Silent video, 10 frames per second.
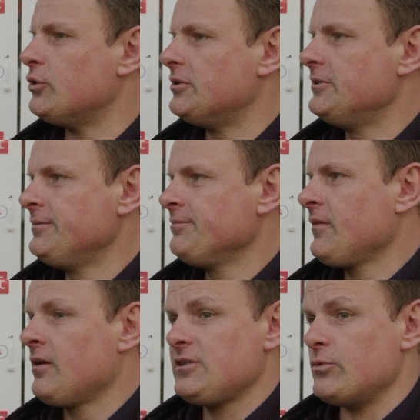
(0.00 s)
but
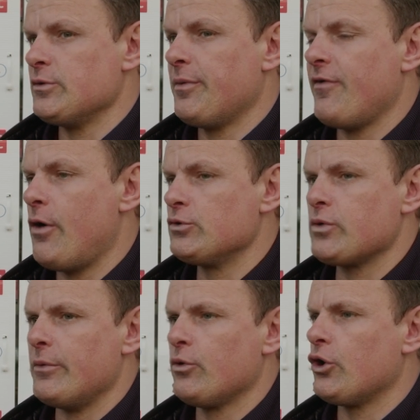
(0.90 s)
it was a performance
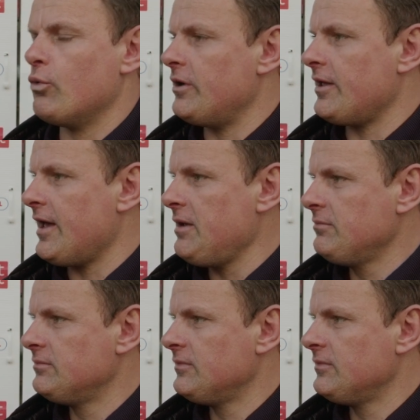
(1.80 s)
where we could have won the game.